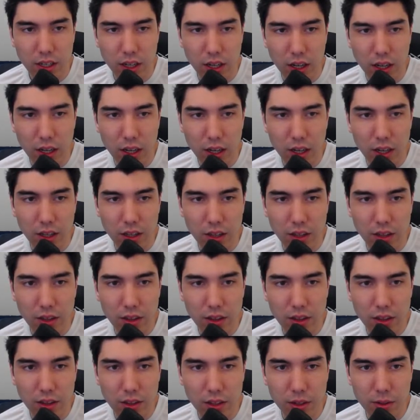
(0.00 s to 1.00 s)

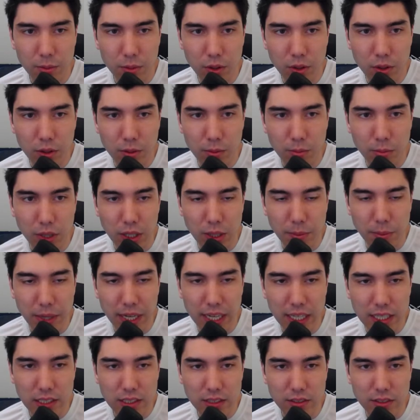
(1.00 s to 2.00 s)
They're both pretty
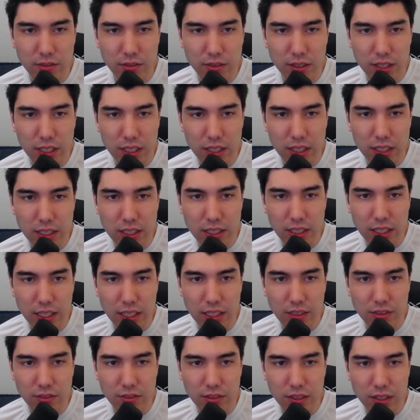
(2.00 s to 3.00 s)
passive. He
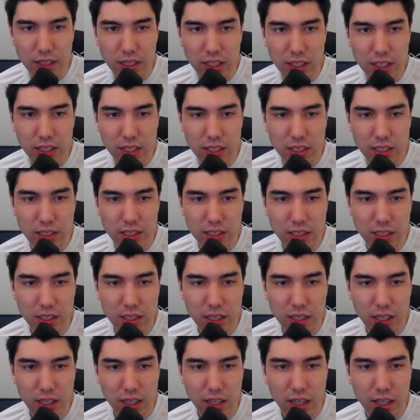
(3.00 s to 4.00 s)
decides for this.
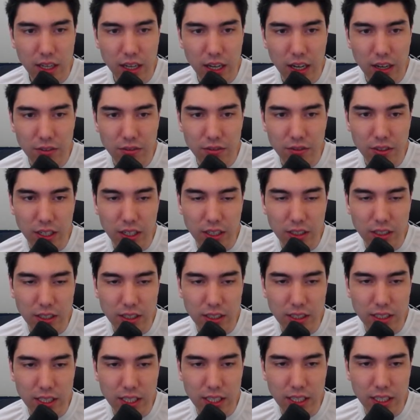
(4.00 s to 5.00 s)
I finally
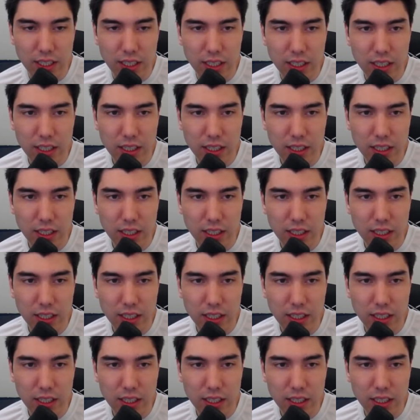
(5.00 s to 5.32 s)
take,